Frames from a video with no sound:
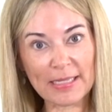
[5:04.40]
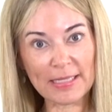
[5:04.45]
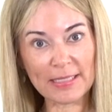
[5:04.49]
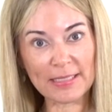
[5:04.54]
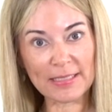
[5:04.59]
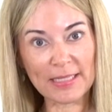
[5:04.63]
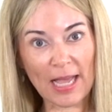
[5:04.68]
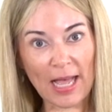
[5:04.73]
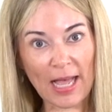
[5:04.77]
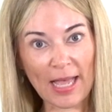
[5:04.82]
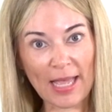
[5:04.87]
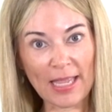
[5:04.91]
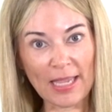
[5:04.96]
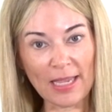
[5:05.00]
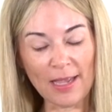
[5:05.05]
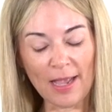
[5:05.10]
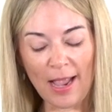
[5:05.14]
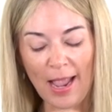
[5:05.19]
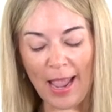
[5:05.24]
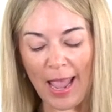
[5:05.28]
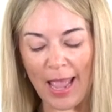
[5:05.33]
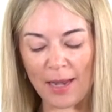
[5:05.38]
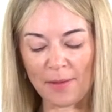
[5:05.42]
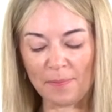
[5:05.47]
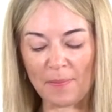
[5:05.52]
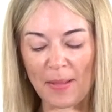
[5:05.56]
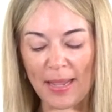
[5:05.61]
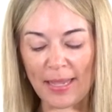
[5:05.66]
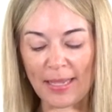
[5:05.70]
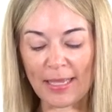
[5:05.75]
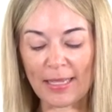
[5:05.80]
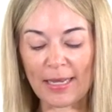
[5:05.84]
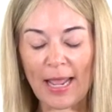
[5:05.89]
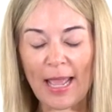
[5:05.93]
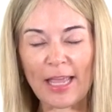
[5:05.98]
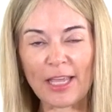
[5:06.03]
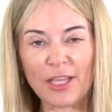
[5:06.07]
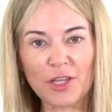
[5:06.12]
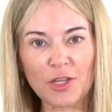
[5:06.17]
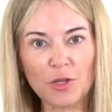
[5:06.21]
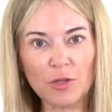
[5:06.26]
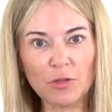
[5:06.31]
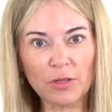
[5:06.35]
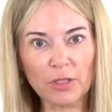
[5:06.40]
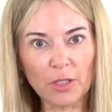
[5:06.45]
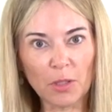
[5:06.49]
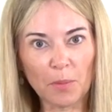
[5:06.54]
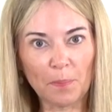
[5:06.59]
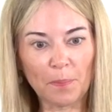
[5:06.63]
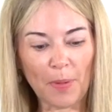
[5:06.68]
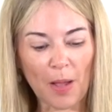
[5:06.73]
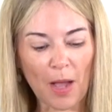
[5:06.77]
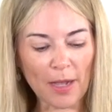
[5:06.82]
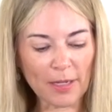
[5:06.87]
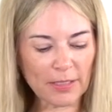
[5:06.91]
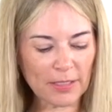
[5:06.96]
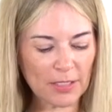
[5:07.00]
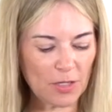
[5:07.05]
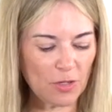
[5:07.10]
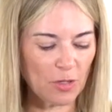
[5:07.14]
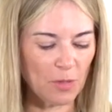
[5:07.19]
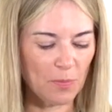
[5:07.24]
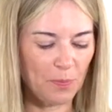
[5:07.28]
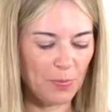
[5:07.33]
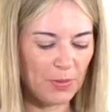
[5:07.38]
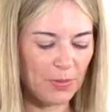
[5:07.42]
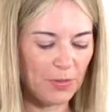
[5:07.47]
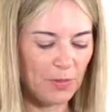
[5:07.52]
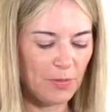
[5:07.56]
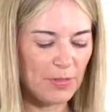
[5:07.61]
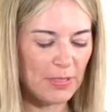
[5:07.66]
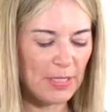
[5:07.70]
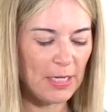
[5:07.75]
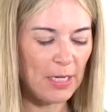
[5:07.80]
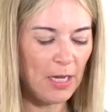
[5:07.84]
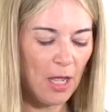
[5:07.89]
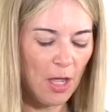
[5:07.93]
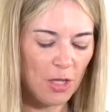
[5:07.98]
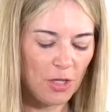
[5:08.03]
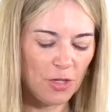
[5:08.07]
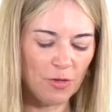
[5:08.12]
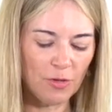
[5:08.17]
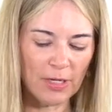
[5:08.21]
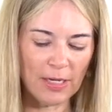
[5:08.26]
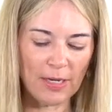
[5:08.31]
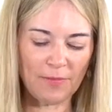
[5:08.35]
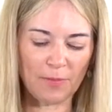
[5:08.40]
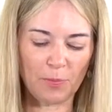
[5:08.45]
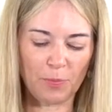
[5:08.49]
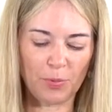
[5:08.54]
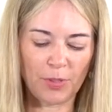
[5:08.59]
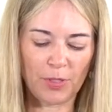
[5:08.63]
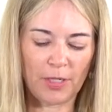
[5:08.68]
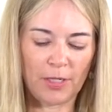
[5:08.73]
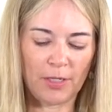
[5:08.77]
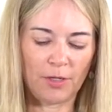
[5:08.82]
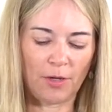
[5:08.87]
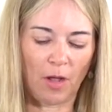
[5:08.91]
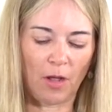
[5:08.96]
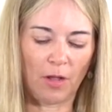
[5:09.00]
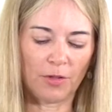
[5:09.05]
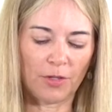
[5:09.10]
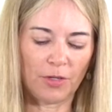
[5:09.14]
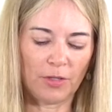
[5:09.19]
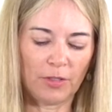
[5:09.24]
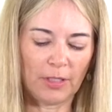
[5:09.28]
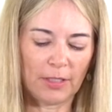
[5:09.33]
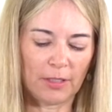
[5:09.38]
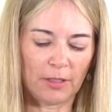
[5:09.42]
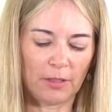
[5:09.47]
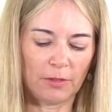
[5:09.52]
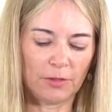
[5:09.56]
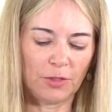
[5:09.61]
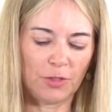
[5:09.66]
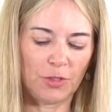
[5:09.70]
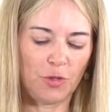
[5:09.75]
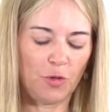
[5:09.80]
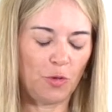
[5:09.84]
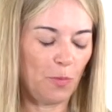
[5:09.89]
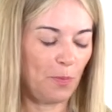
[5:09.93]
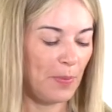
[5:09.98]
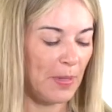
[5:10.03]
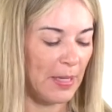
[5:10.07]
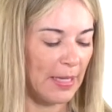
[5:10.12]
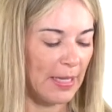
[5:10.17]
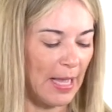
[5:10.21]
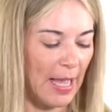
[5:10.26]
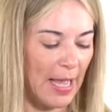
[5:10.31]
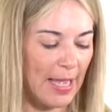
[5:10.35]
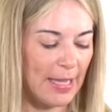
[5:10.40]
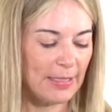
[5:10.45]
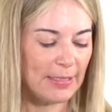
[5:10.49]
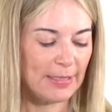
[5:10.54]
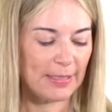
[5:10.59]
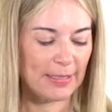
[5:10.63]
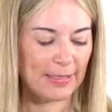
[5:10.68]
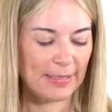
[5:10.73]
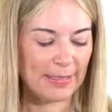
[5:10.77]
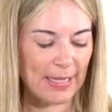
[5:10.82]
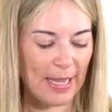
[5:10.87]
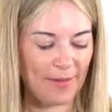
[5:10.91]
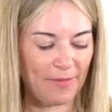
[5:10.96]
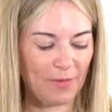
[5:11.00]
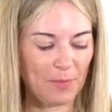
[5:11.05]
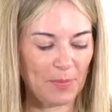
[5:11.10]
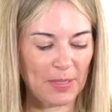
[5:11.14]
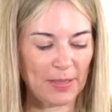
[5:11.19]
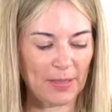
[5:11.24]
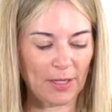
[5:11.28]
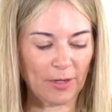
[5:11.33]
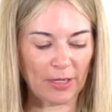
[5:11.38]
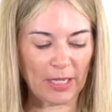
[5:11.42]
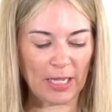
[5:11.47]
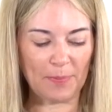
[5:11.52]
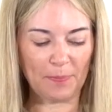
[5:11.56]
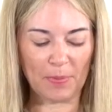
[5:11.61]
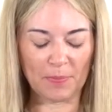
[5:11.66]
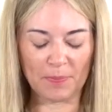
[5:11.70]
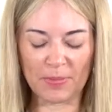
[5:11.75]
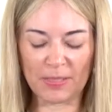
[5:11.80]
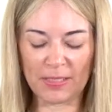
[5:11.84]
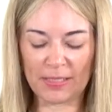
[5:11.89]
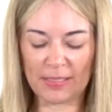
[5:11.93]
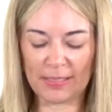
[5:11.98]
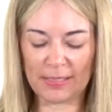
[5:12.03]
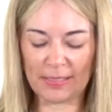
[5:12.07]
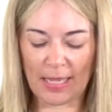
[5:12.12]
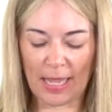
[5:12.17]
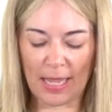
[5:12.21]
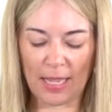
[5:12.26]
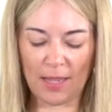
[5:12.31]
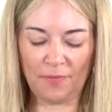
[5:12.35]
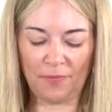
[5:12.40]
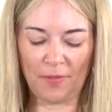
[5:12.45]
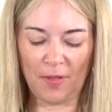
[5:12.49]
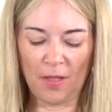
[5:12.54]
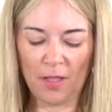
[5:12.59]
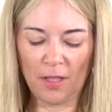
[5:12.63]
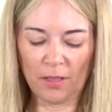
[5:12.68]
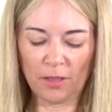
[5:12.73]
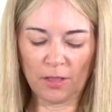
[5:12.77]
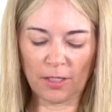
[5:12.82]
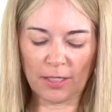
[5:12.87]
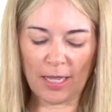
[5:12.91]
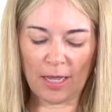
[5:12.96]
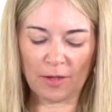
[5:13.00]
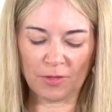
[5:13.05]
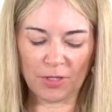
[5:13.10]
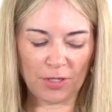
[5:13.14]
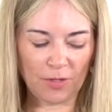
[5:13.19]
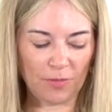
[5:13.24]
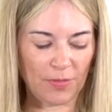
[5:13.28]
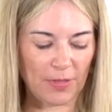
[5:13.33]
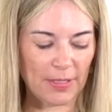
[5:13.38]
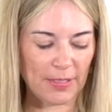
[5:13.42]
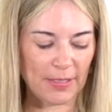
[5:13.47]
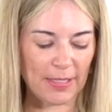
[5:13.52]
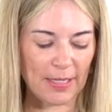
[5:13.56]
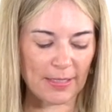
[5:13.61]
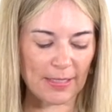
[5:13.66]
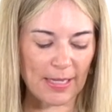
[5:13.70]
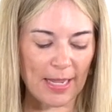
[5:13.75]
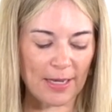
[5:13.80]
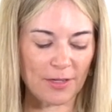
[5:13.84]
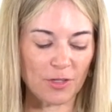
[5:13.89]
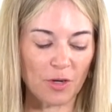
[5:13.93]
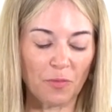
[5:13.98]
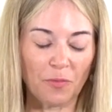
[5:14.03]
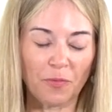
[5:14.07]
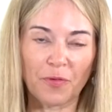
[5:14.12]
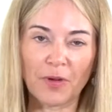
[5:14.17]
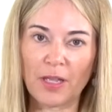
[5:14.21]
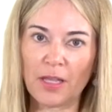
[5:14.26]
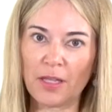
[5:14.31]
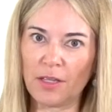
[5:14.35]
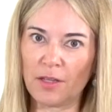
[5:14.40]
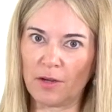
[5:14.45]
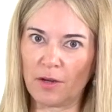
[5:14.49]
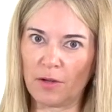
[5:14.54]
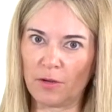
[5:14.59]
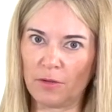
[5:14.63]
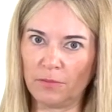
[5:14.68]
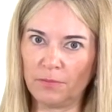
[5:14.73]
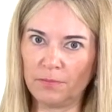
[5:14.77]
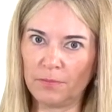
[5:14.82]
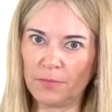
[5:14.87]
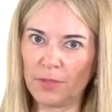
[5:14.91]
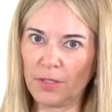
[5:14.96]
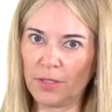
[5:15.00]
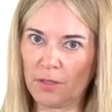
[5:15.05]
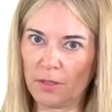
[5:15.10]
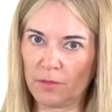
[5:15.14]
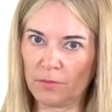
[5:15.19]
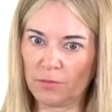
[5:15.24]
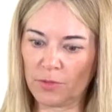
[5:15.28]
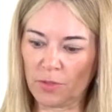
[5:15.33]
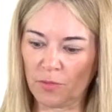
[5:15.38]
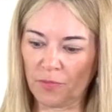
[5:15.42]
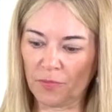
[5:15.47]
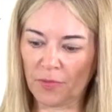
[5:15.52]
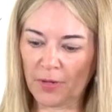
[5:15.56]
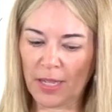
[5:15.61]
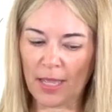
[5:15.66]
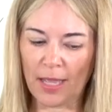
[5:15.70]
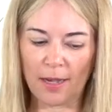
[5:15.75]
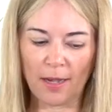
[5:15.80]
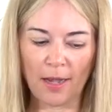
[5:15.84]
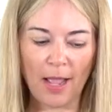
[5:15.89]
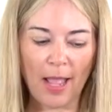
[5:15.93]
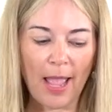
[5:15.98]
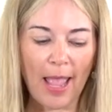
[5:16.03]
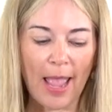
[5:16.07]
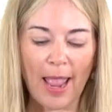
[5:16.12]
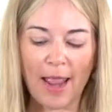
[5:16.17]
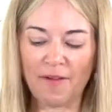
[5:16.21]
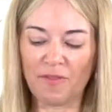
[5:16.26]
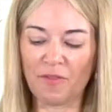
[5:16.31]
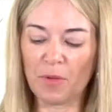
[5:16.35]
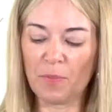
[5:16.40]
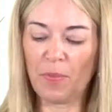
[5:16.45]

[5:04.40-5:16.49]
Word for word: it die and make it a cute little box that you can put those in. You can even put in all your little toothpick guys to save them in there, keep them safe. Look how cute this is. And don't forget, you know, you know, don't forget, every